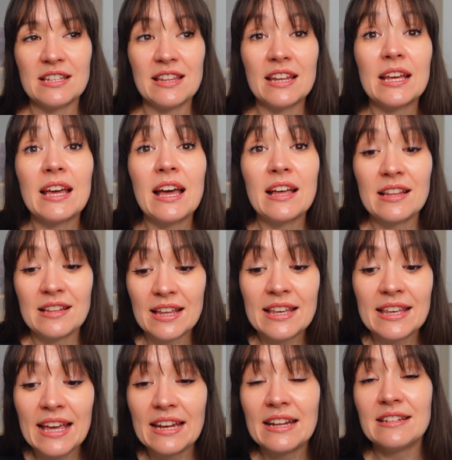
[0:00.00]
And then I
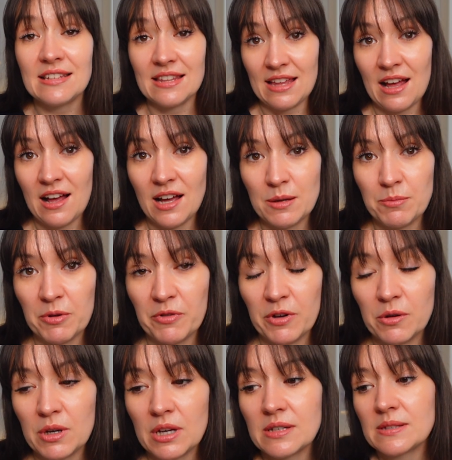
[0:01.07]
like get into that hyper
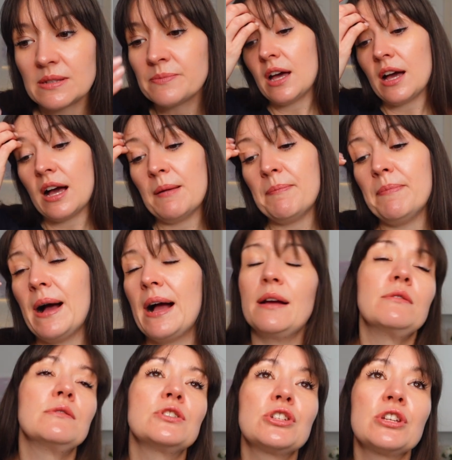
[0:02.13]
focus
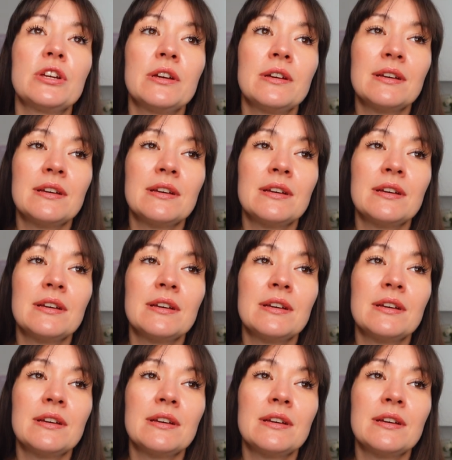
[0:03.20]
about